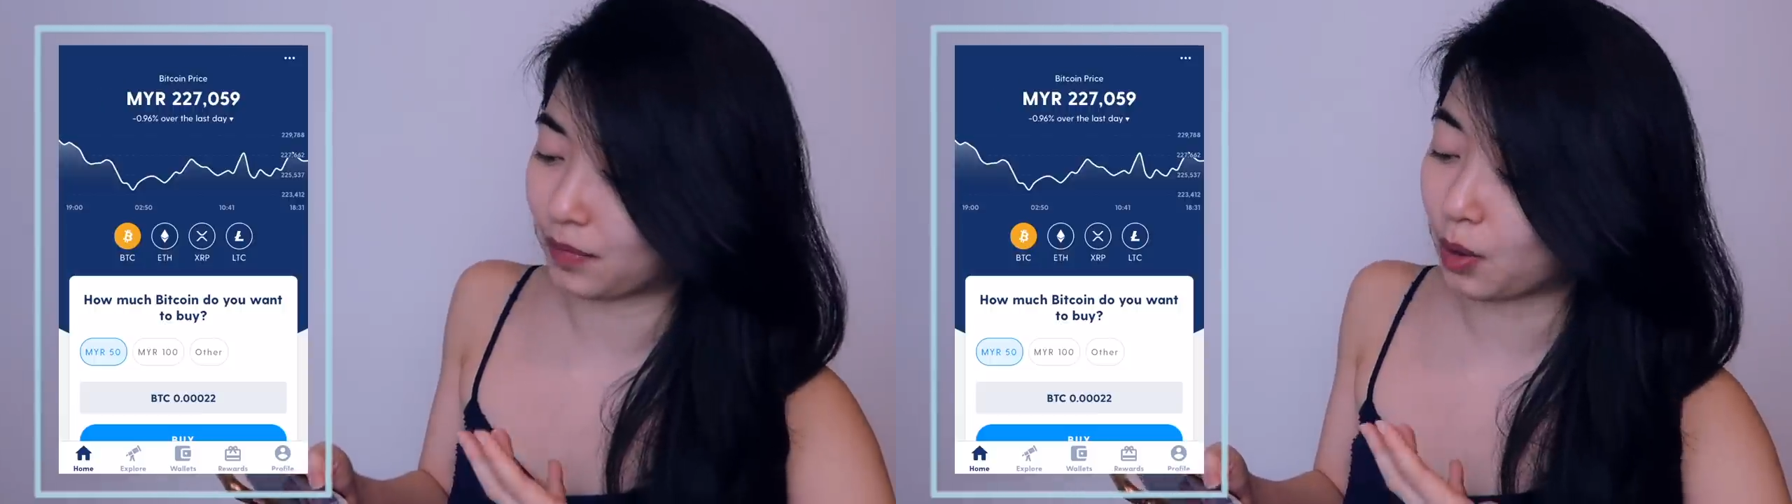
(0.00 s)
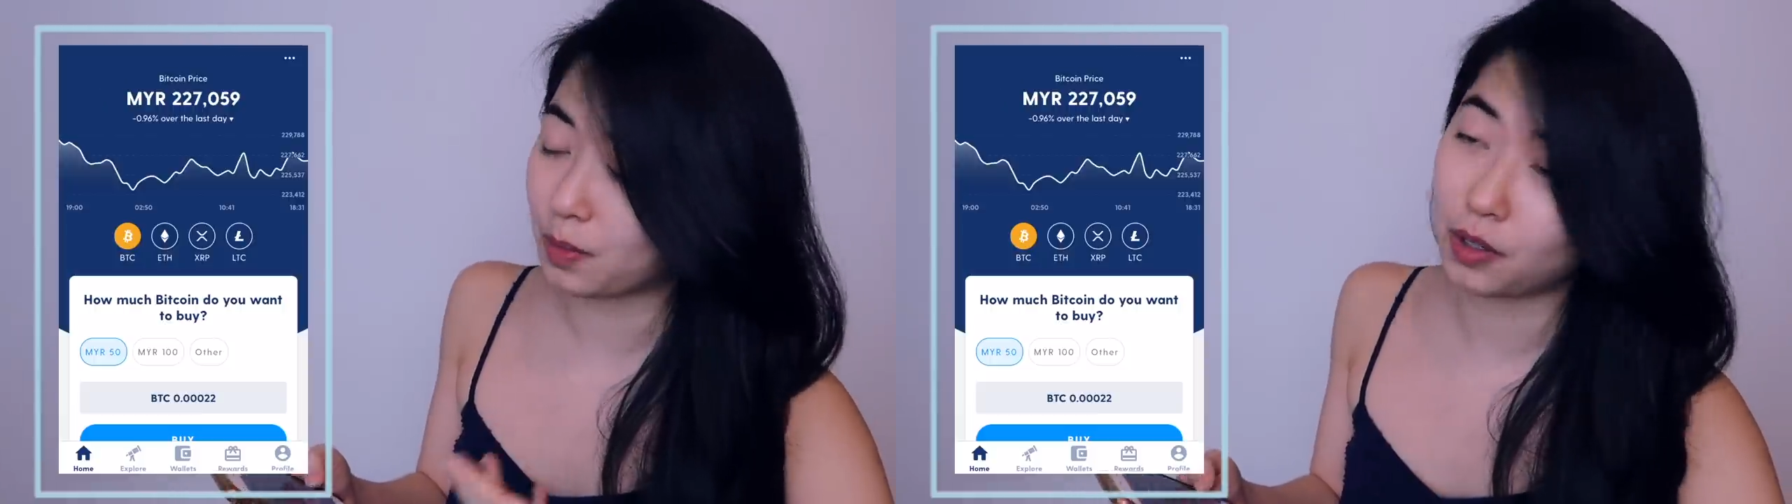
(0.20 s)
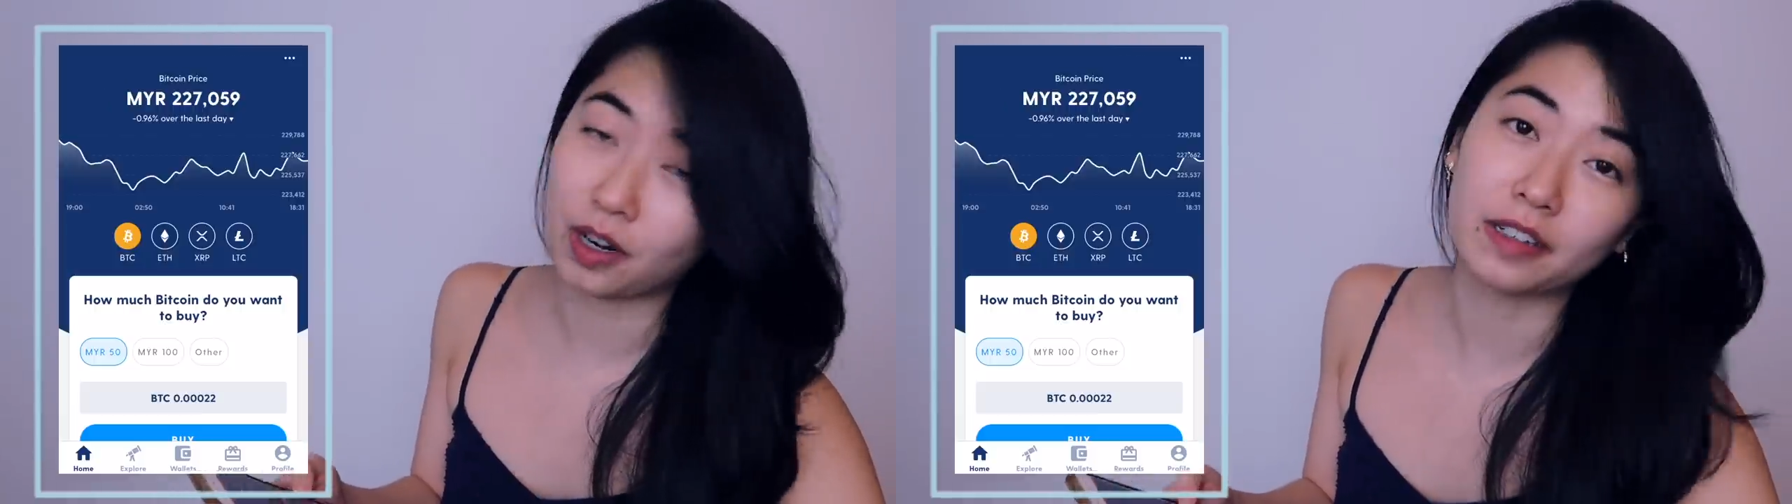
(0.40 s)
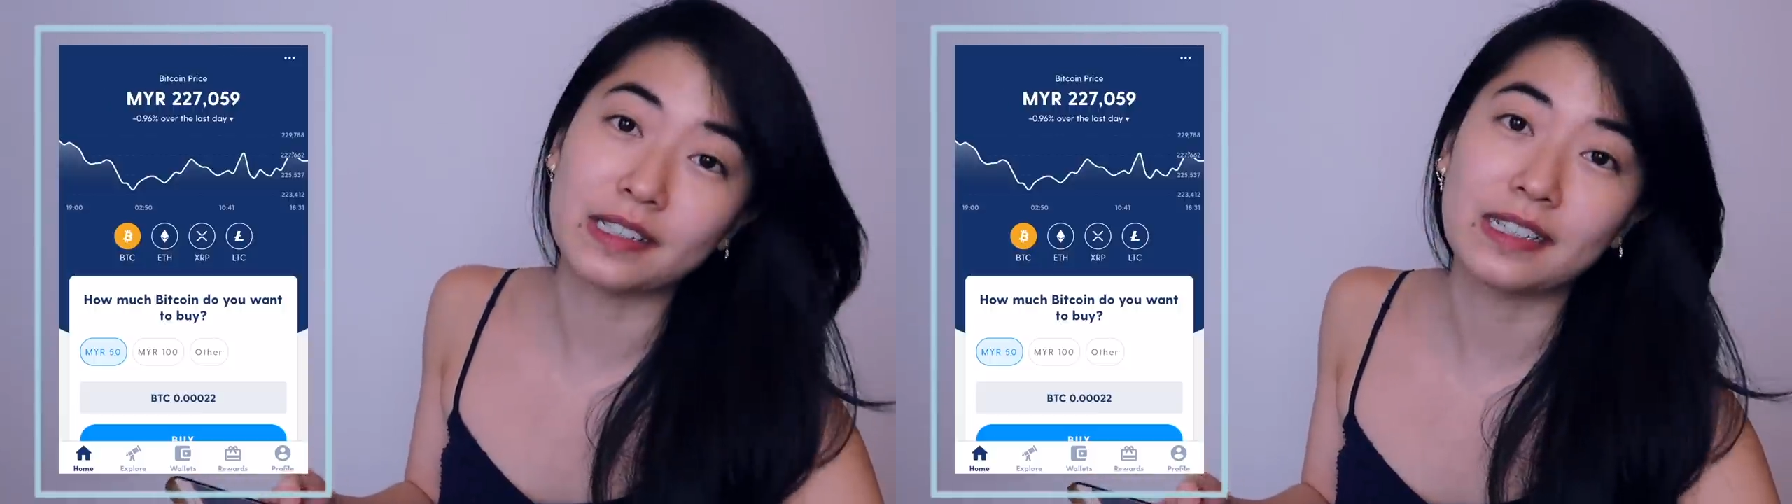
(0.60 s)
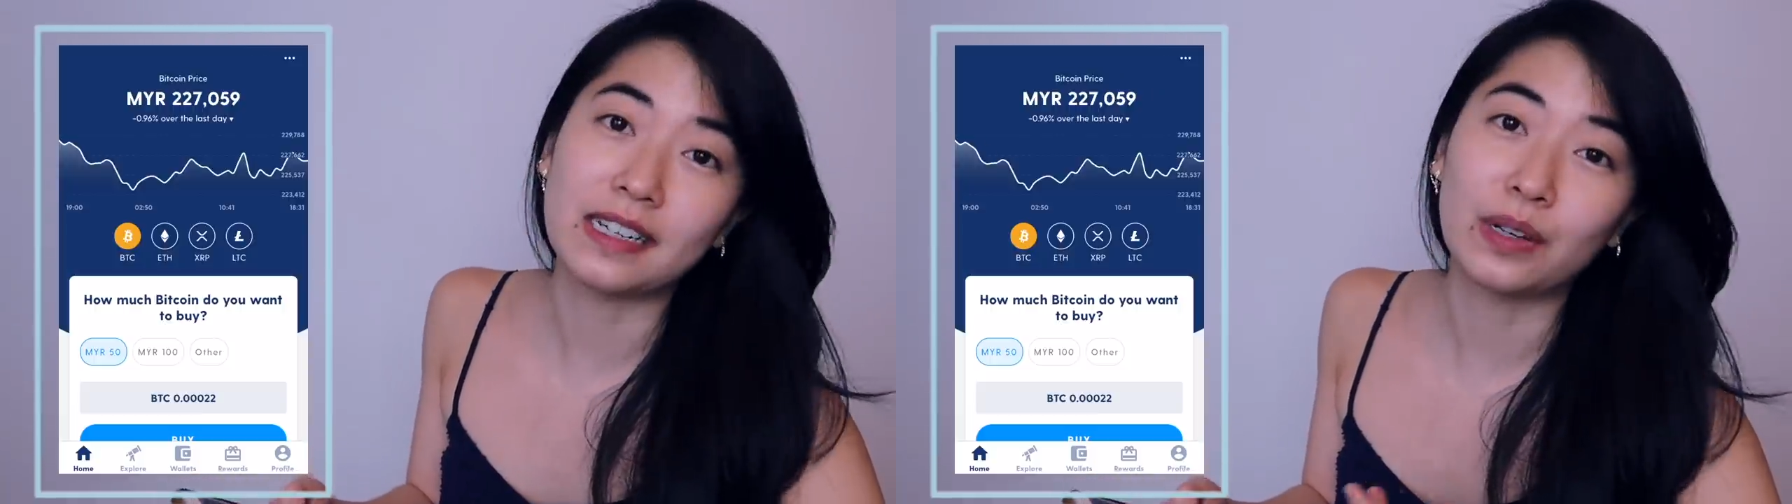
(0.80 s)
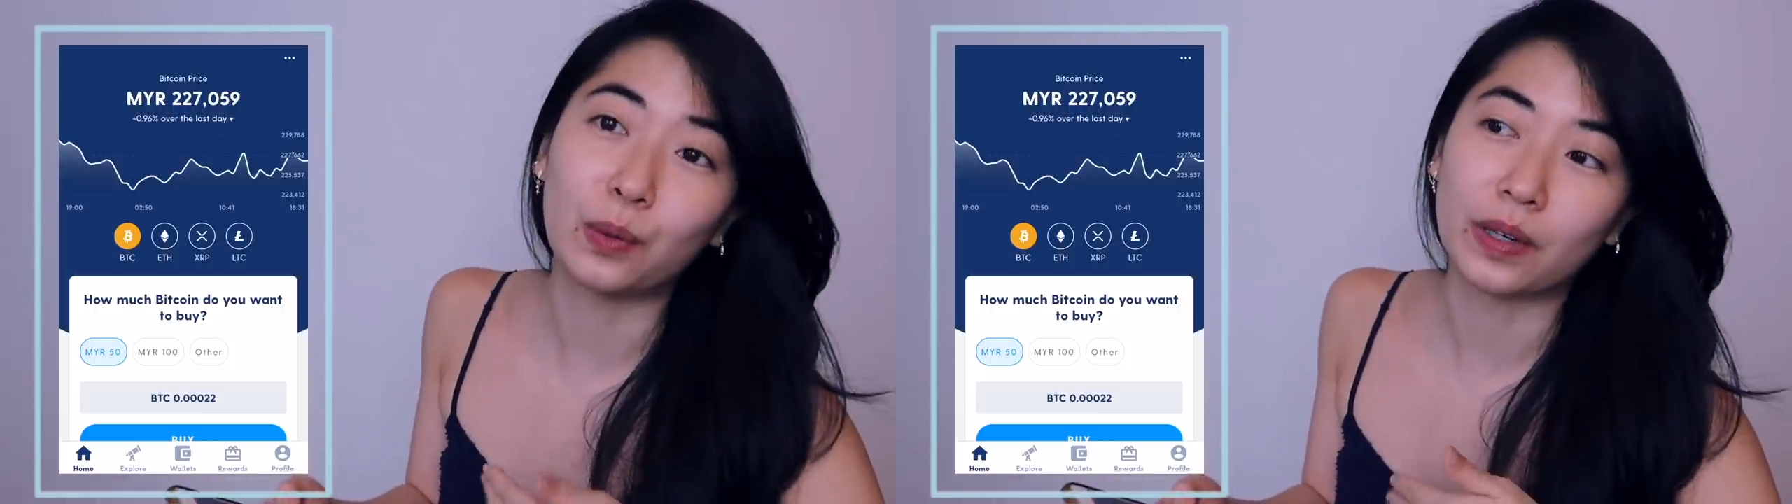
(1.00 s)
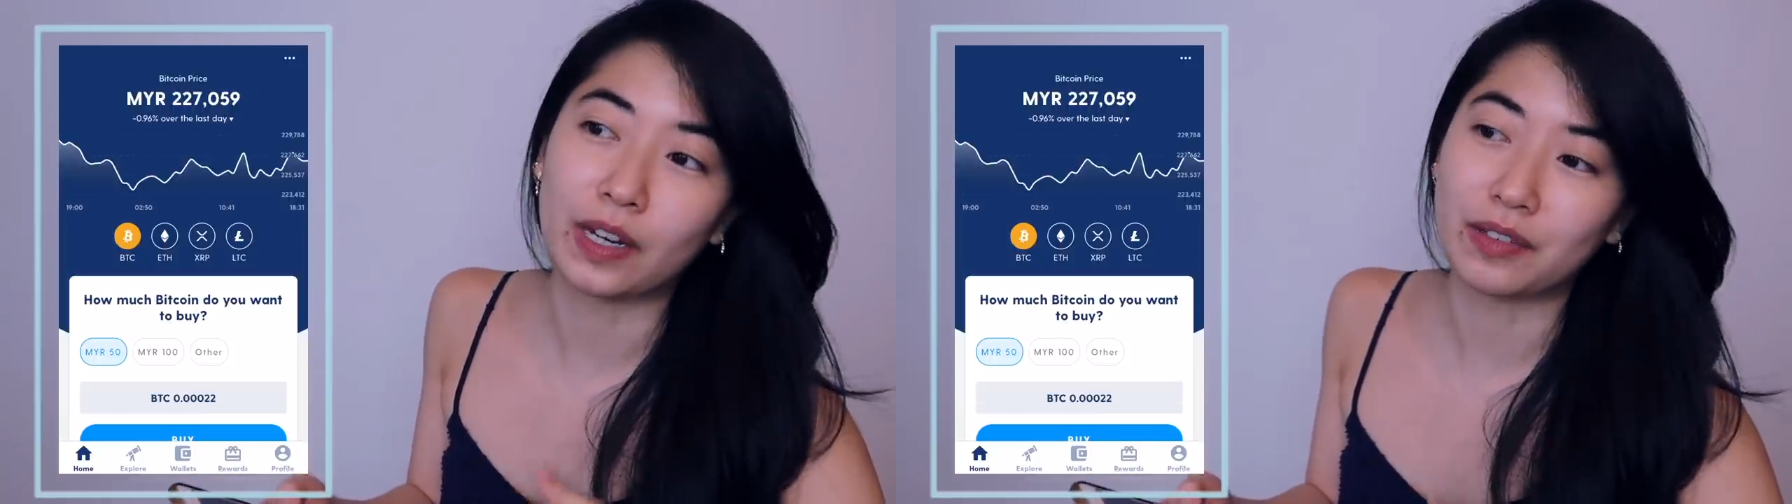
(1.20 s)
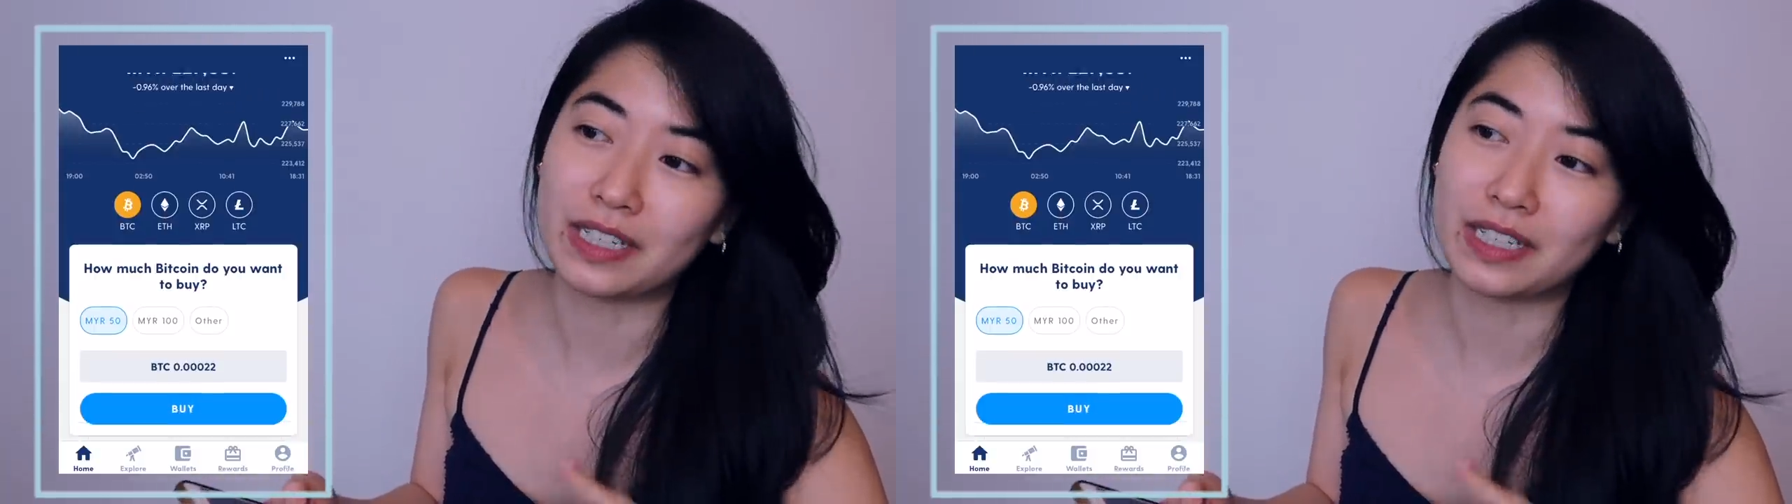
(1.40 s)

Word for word: cryptocurrency without